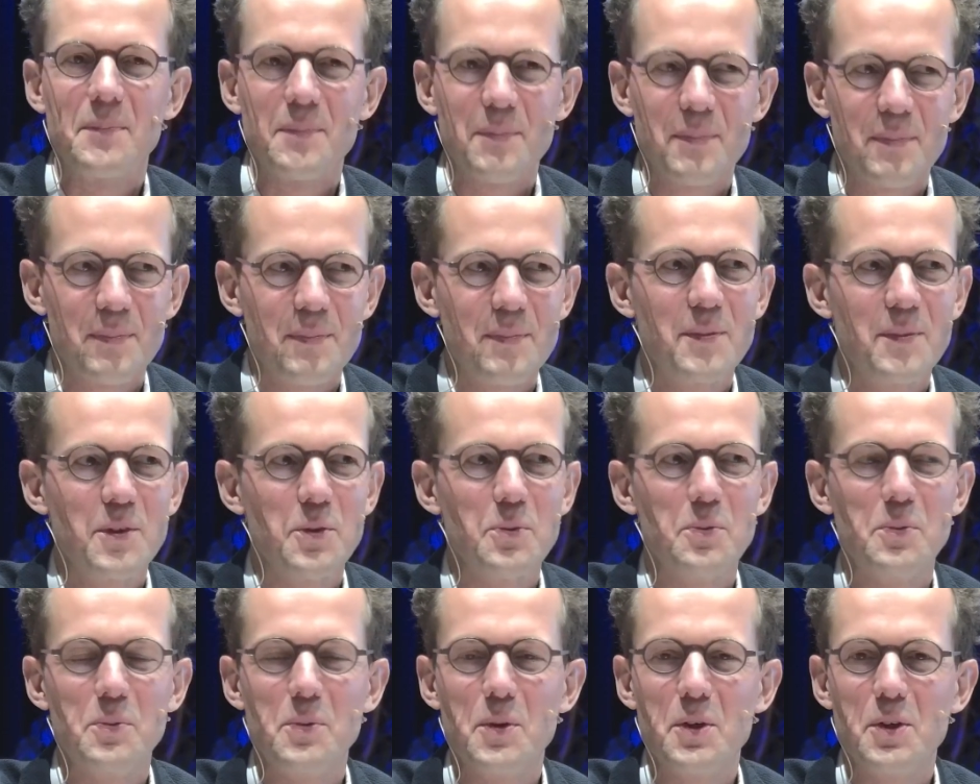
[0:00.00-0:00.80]
You
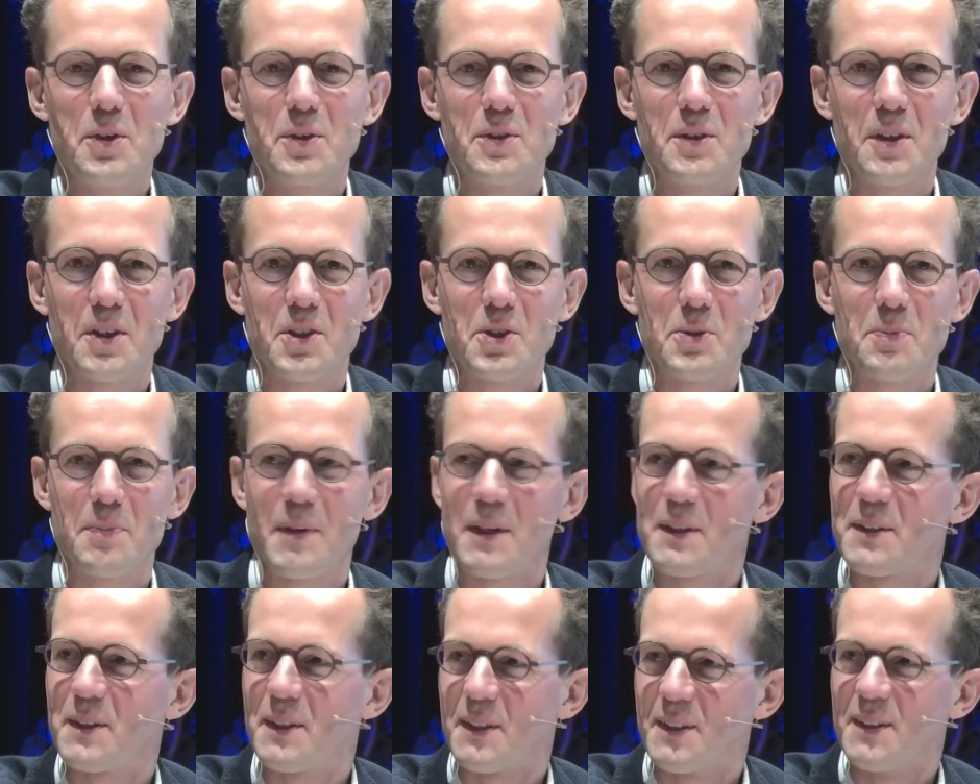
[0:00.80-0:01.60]
so wouldn't uh,
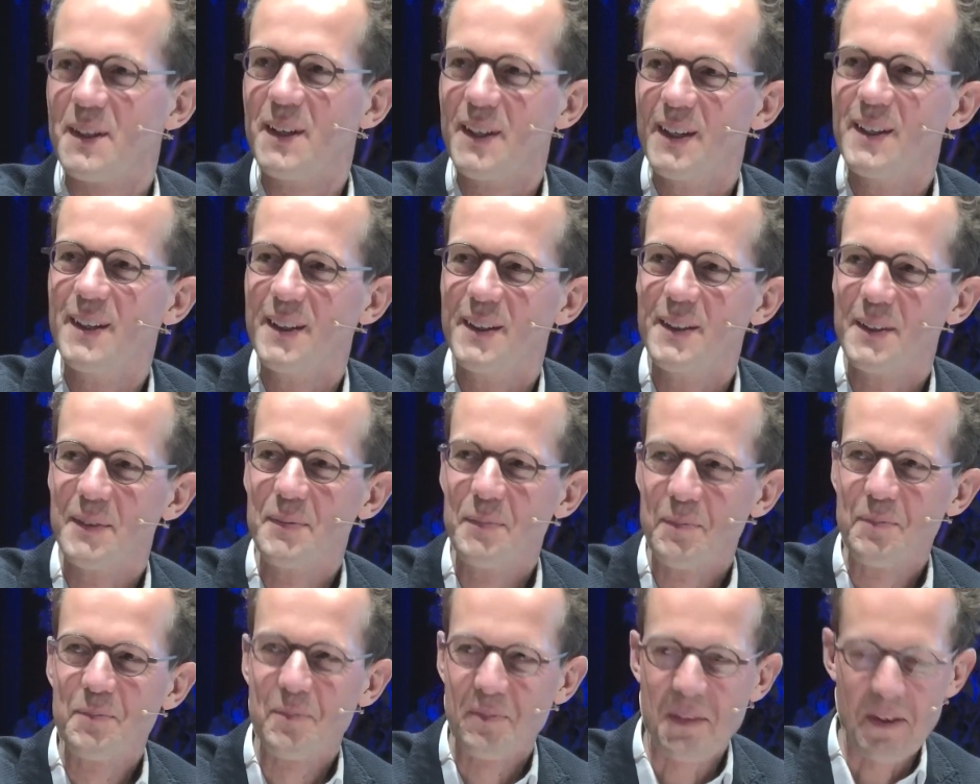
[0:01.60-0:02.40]
expect that.
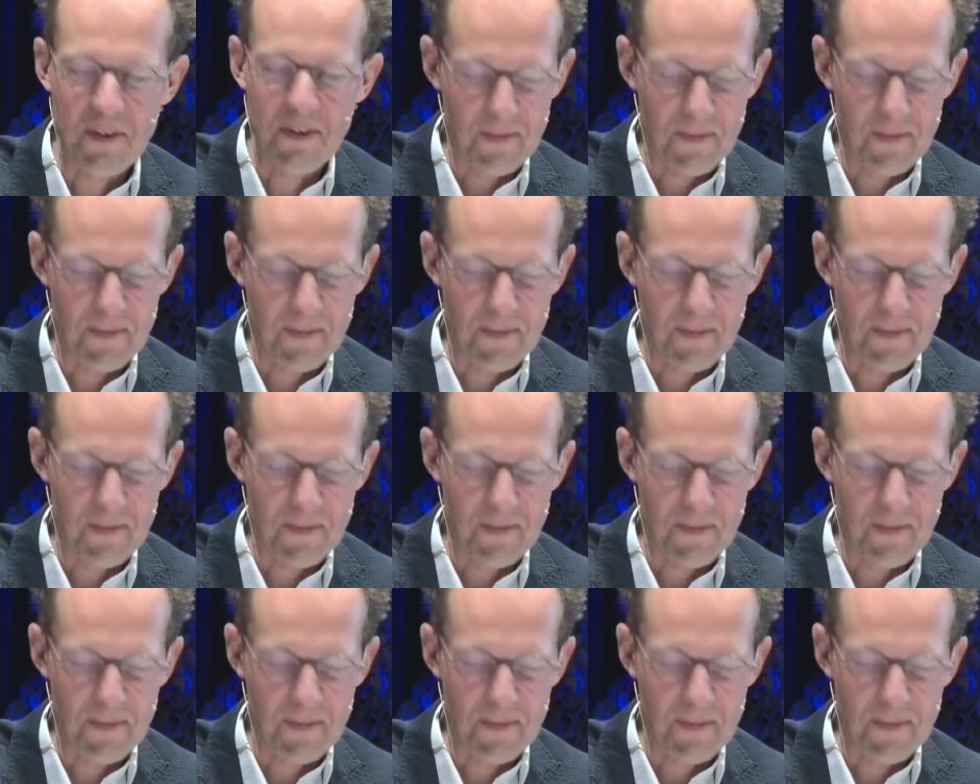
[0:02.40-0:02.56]
No, Yep.